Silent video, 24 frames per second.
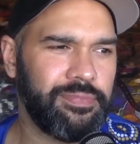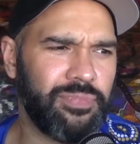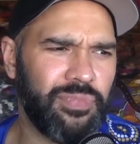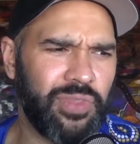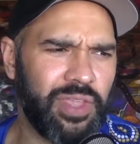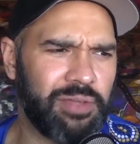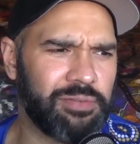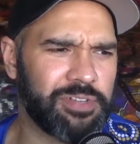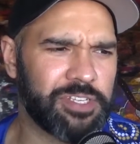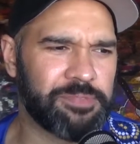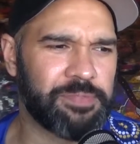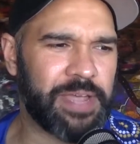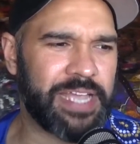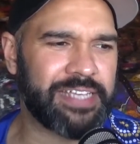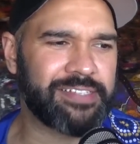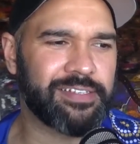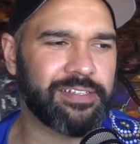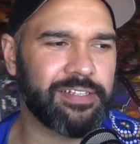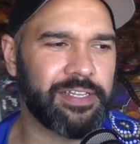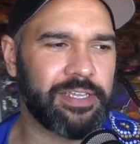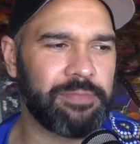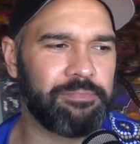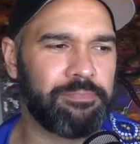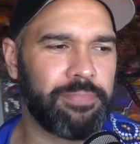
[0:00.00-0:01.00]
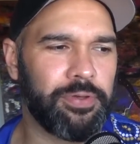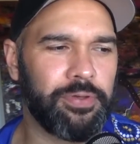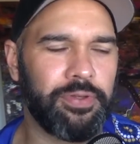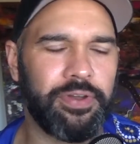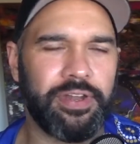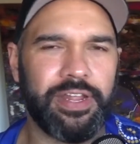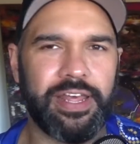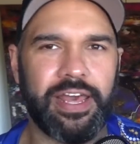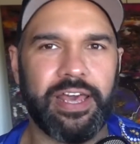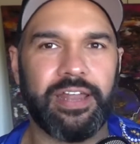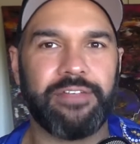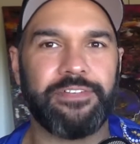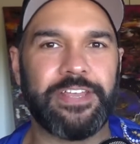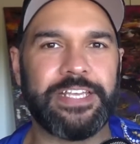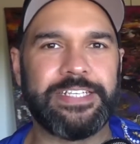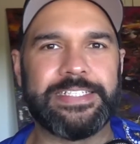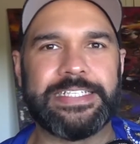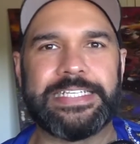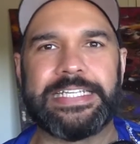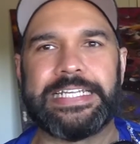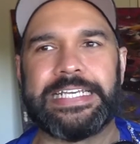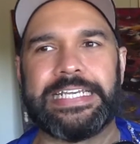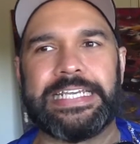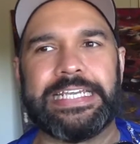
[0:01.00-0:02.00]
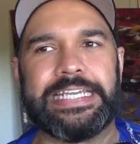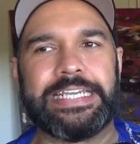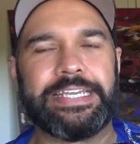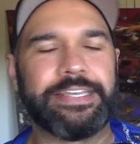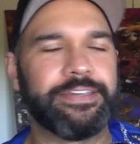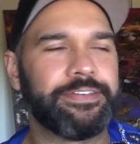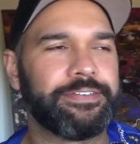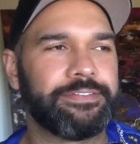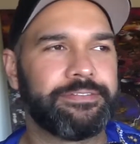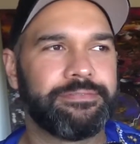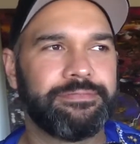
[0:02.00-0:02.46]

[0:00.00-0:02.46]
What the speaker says: and was basically booted out of his league.